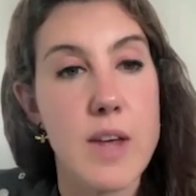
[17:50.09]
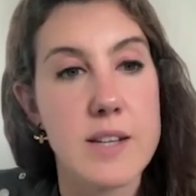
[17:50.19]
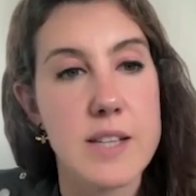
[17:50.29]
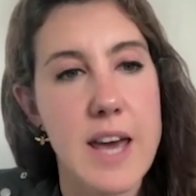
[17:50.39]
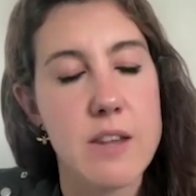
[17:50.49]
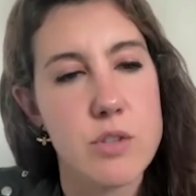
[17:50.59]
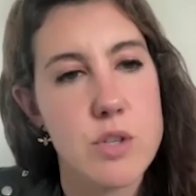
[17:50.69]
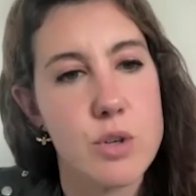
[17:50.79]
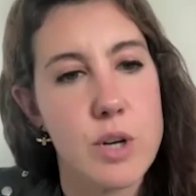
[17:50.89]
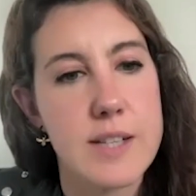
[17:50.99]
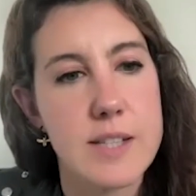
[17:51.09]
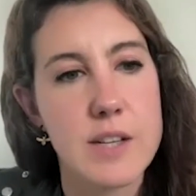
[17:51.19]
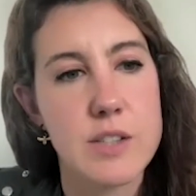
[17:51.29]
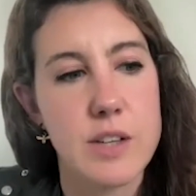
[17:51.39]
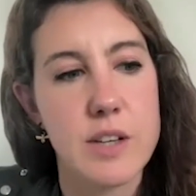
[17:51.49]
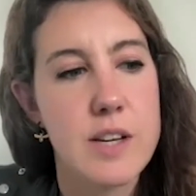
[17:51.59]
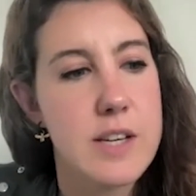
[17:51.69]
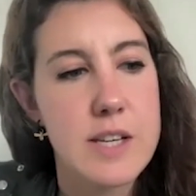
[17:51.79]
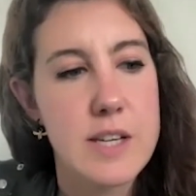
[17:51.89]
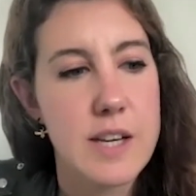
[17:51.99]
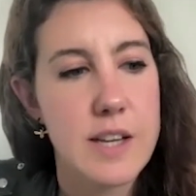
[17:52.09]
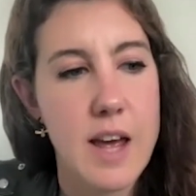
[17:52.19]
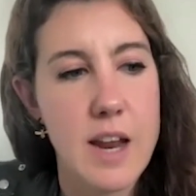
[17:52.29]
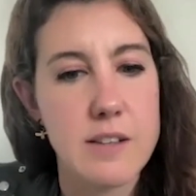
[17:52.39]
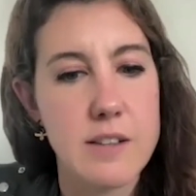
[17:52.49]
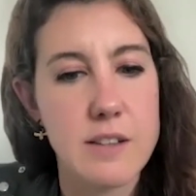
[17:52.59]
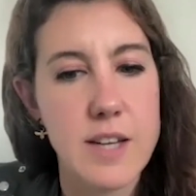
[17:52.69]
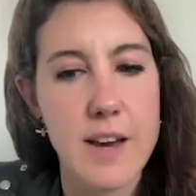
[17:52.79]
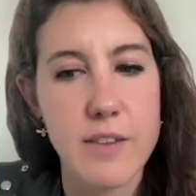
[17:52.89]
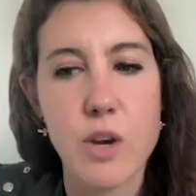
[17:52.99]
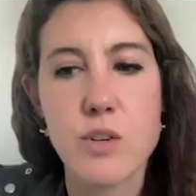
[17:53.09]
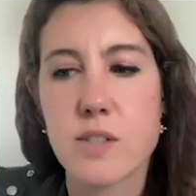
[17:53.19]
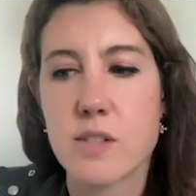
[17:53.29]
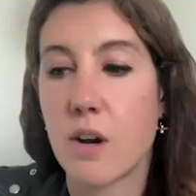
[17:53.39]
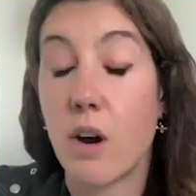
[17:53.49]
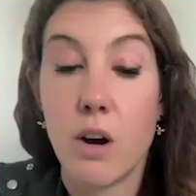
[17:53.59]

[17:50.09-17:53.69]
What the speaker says: that together as an organization, then yeah, those